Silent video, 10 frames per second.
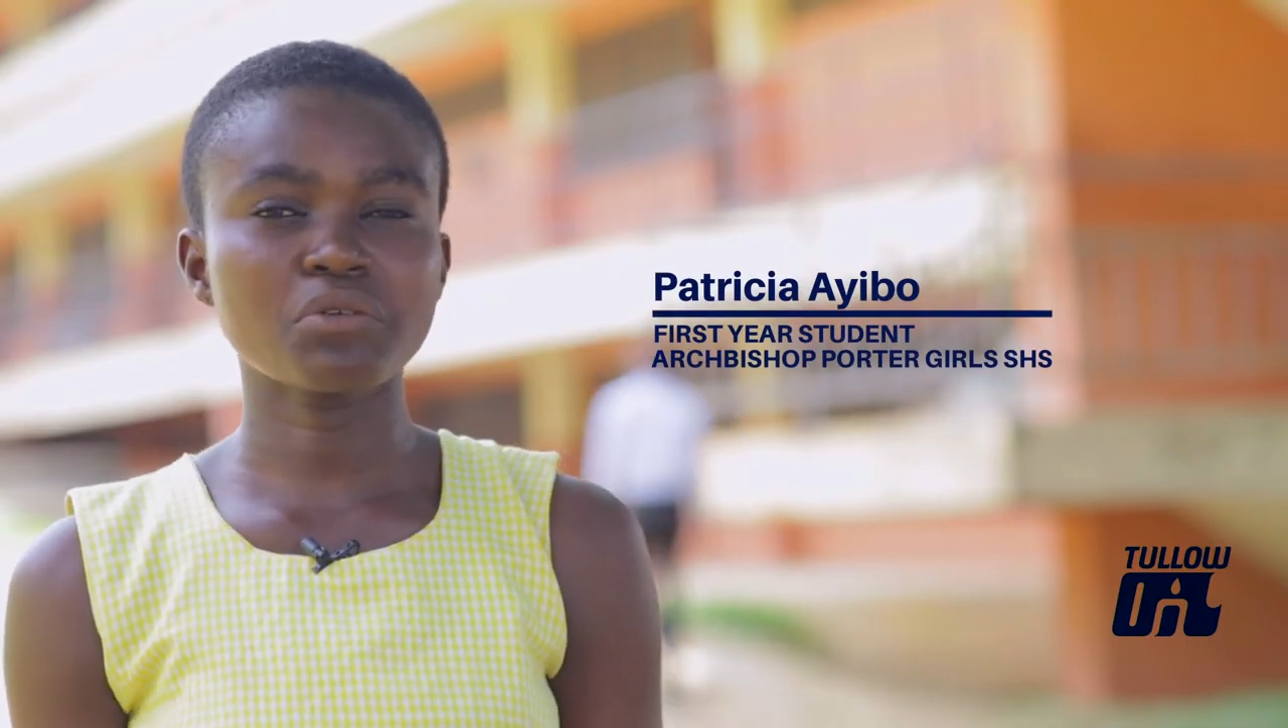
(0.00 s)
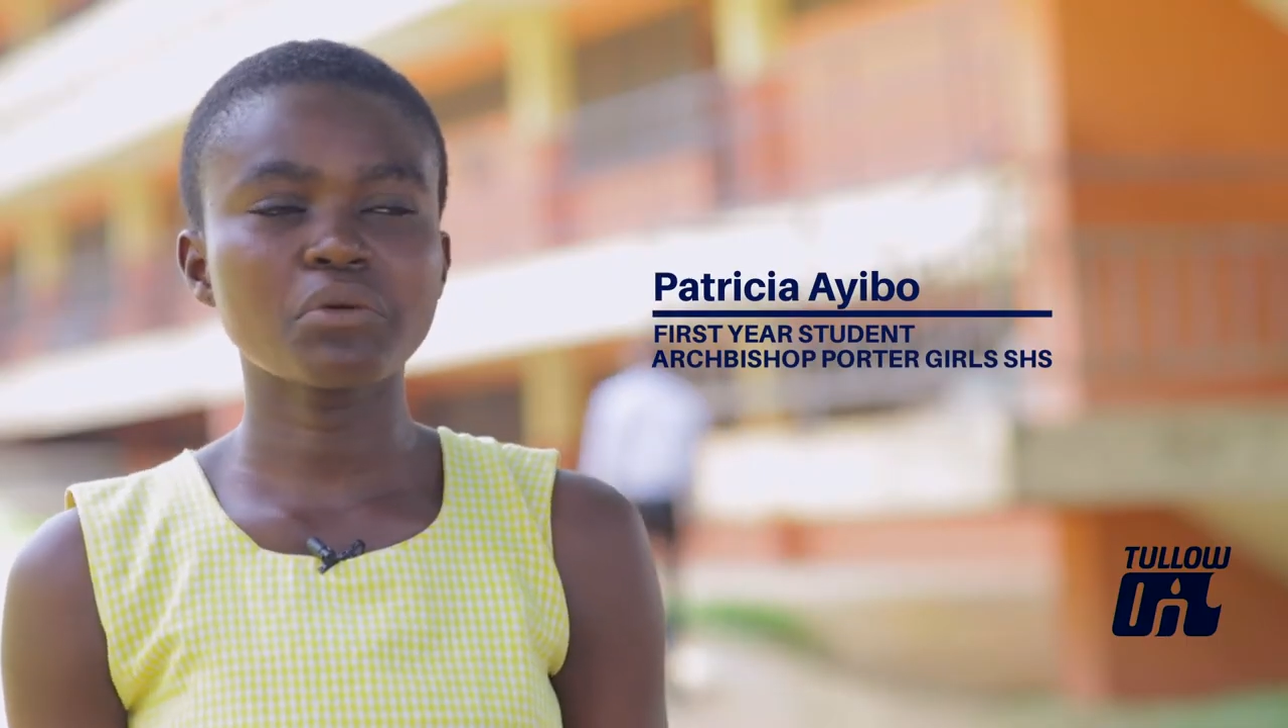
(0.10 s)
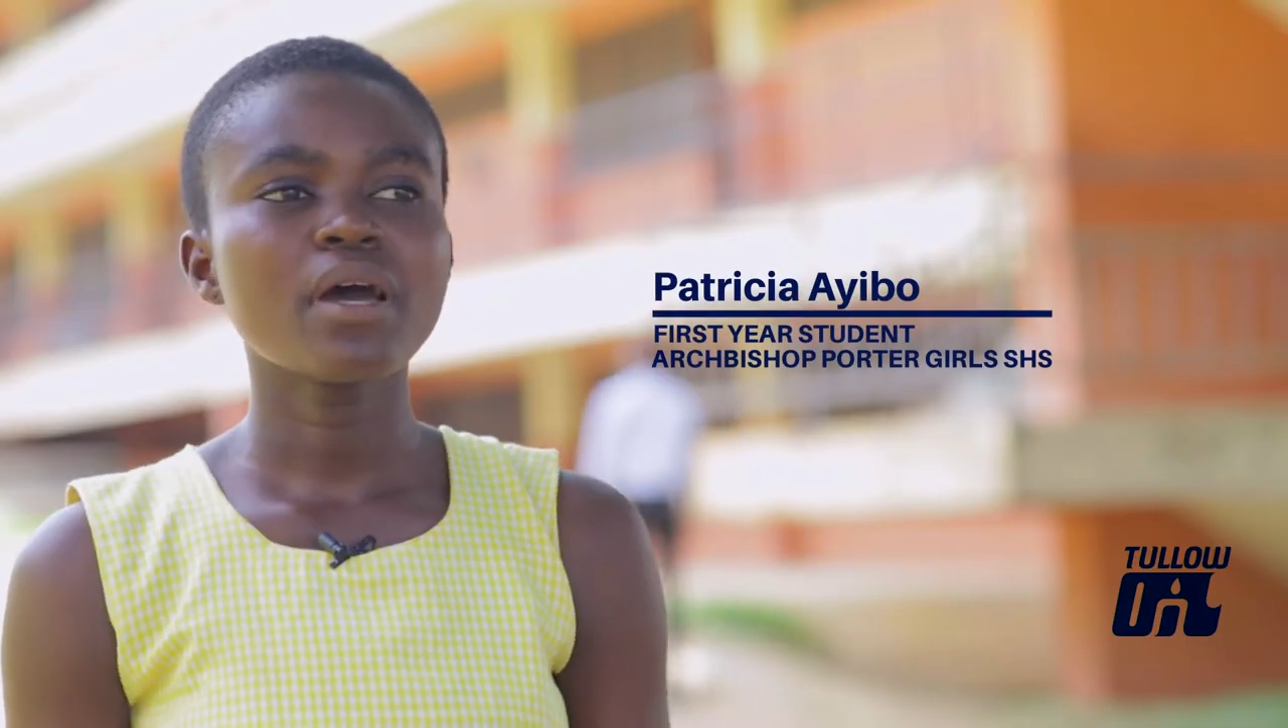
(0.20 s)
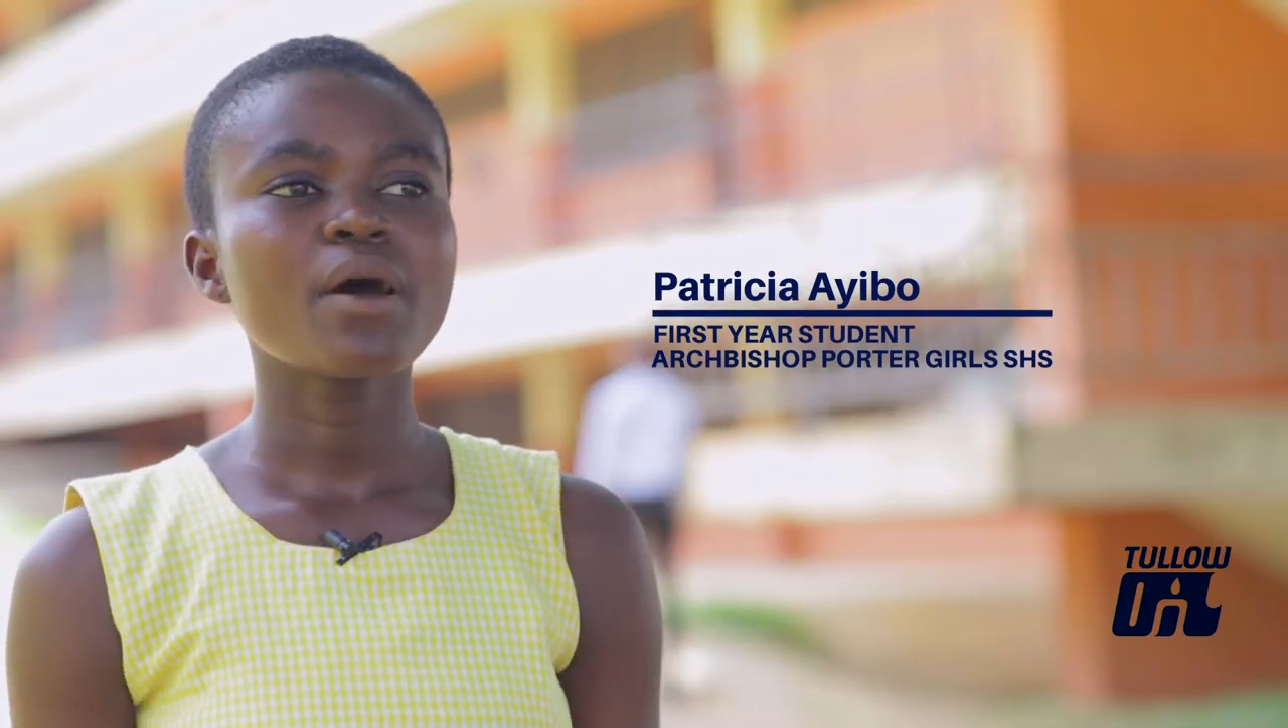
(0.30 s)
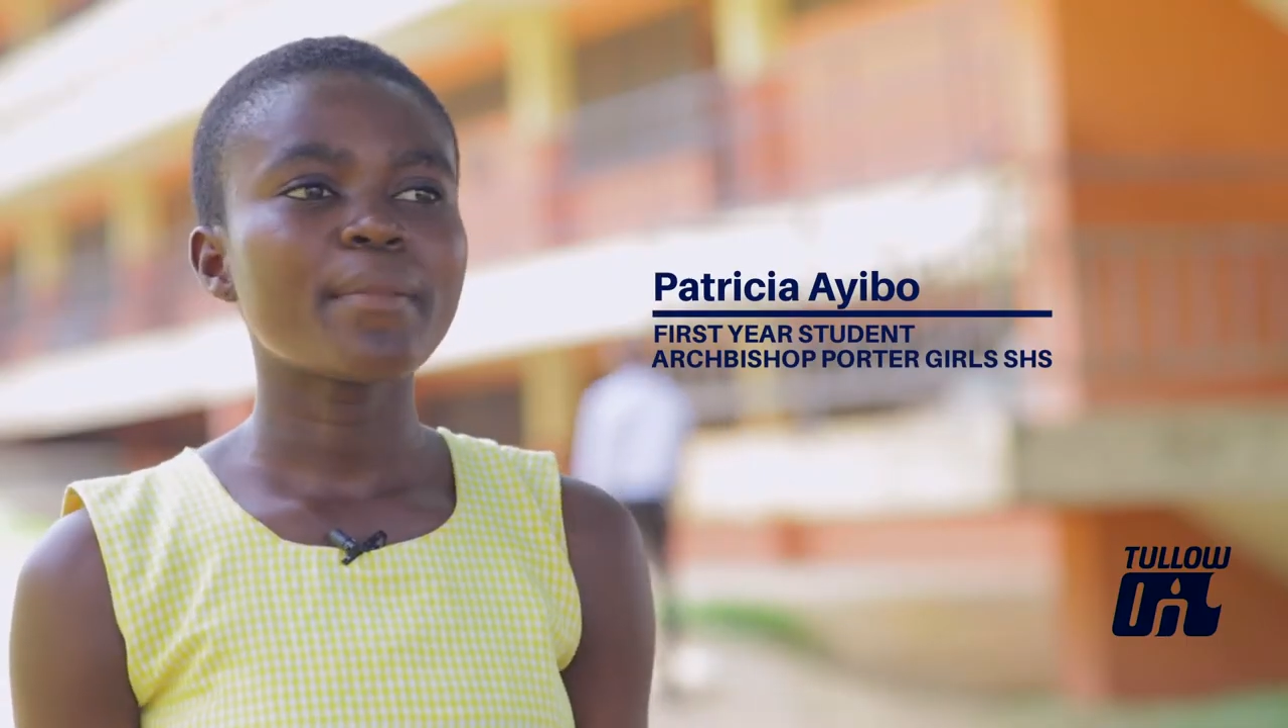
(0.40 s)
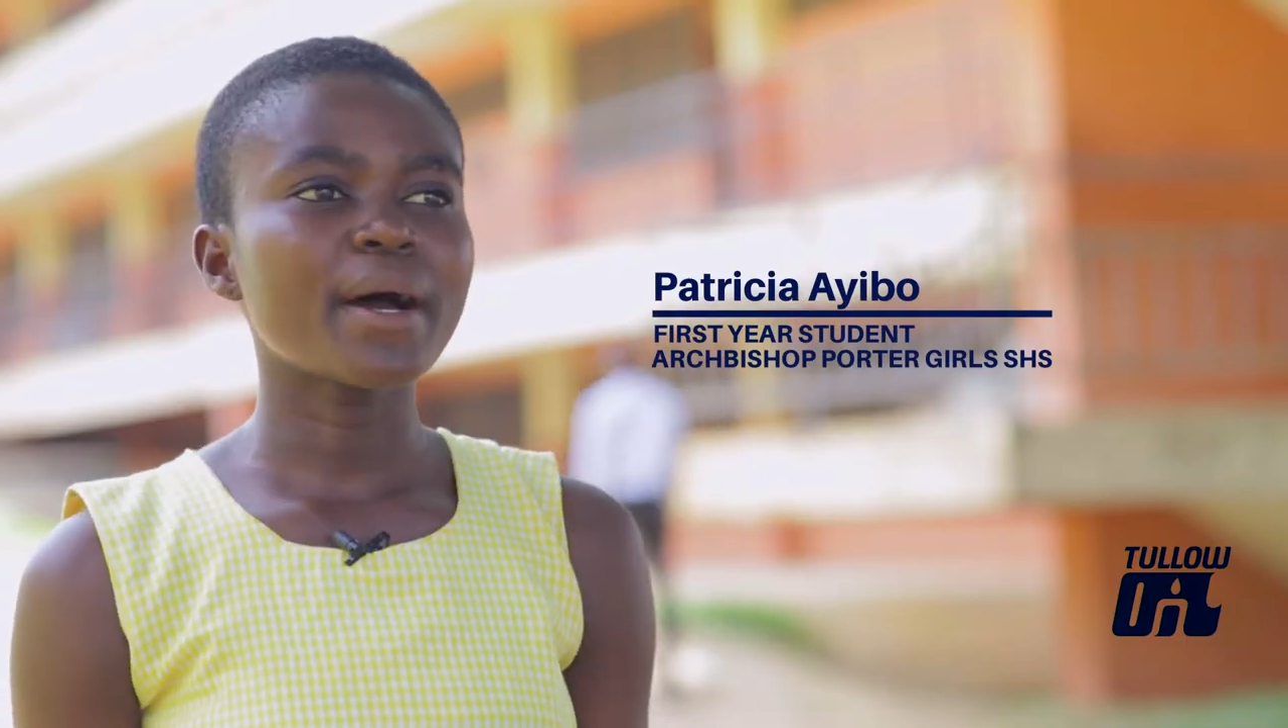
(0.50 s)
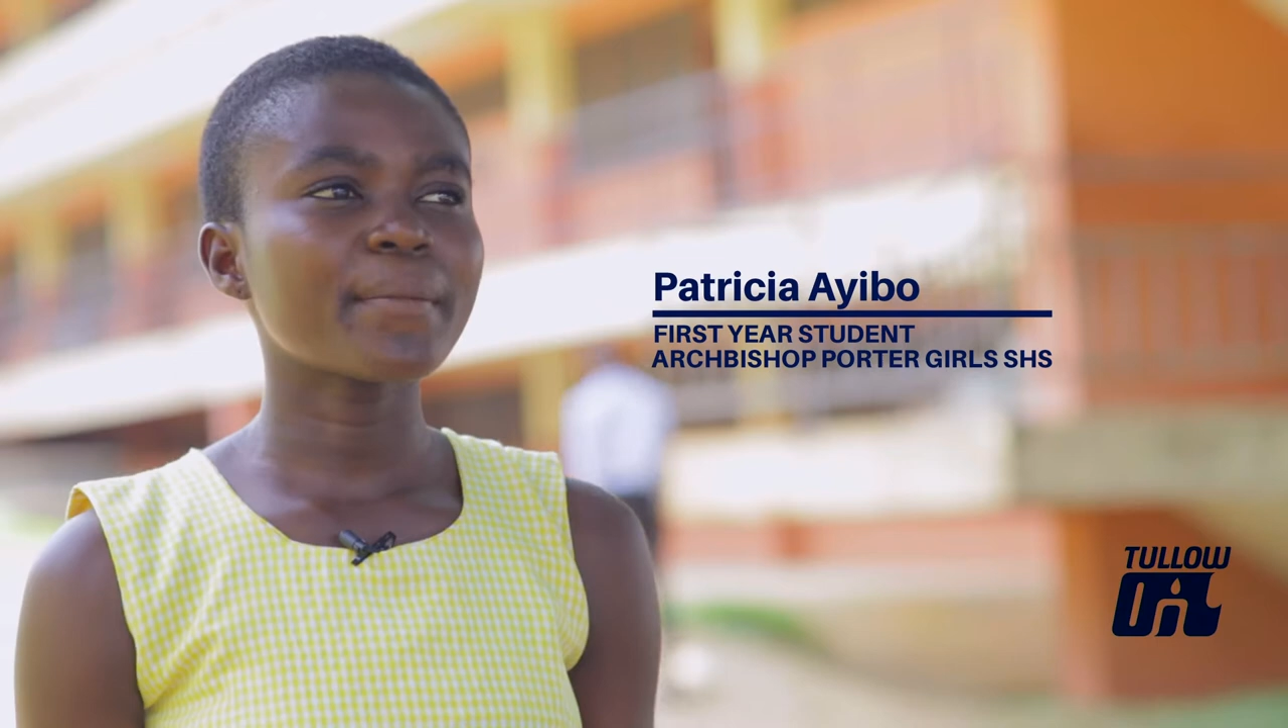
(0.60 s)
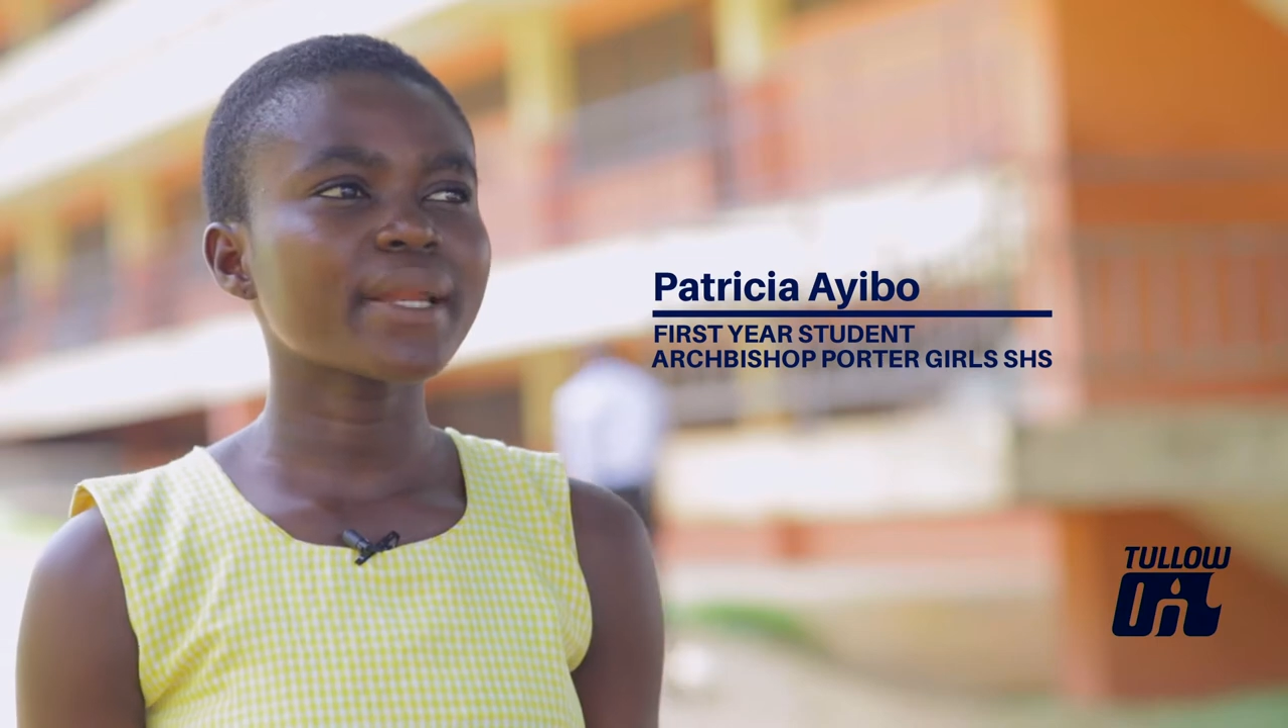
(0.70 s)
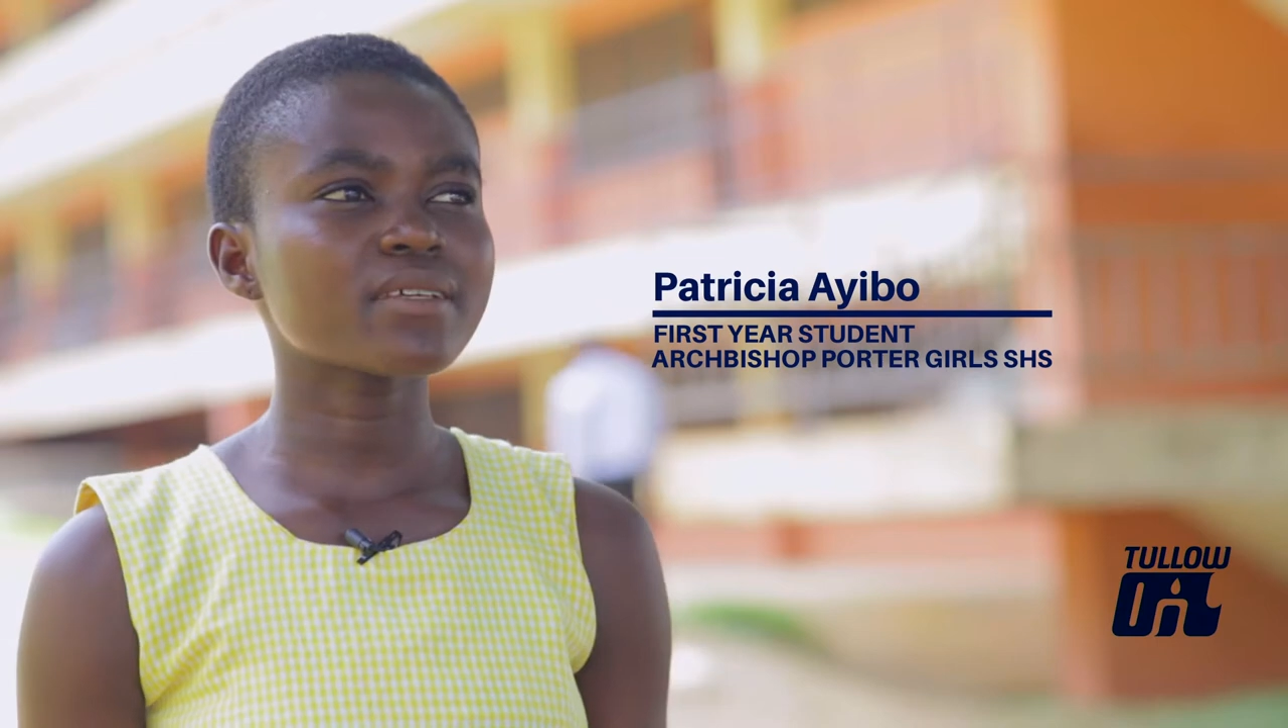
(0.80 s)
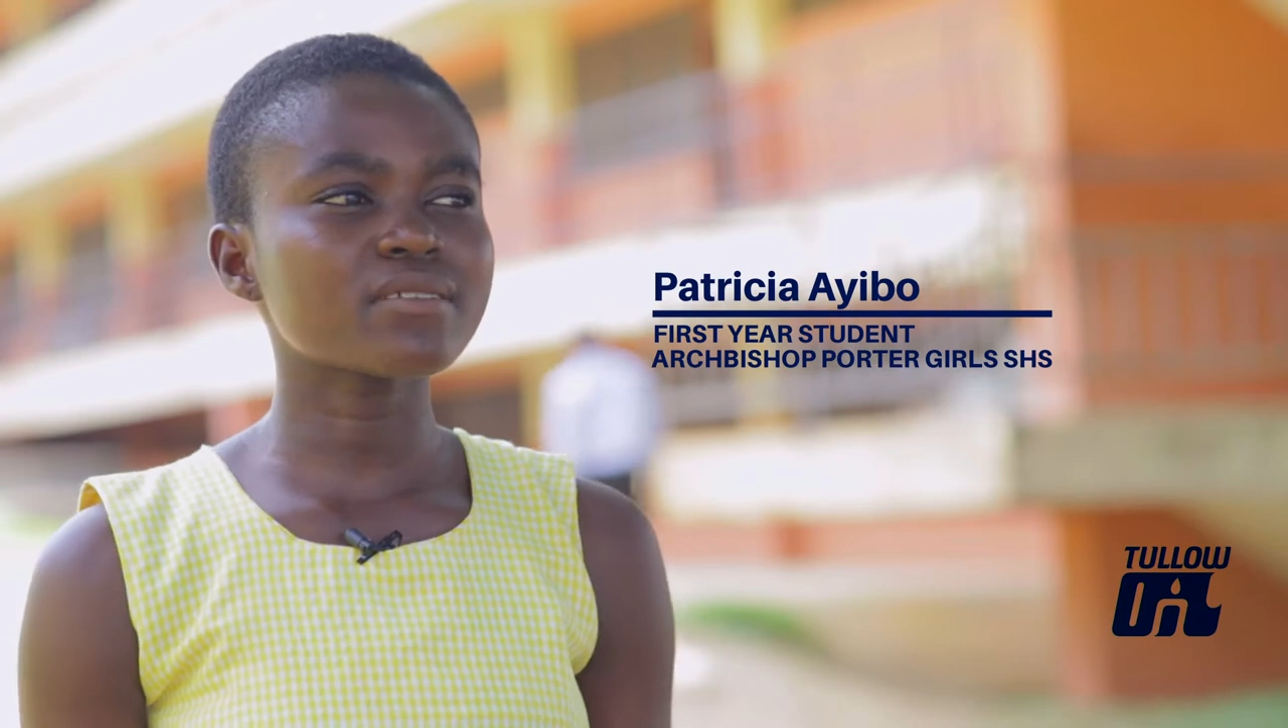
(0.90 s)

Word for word: So my mother